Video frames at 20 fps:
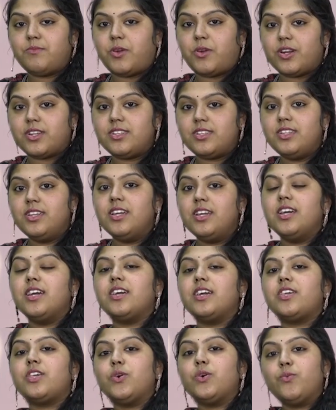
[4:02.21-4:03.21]
model,
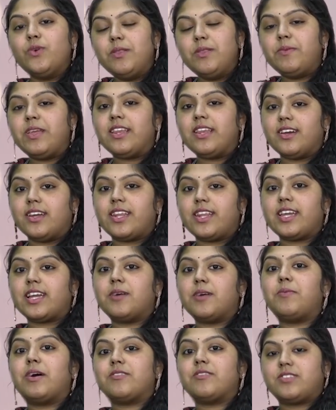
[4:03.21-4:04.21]
you will be learning
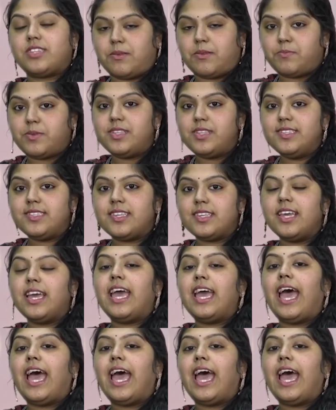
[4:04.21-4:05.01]
about tuples,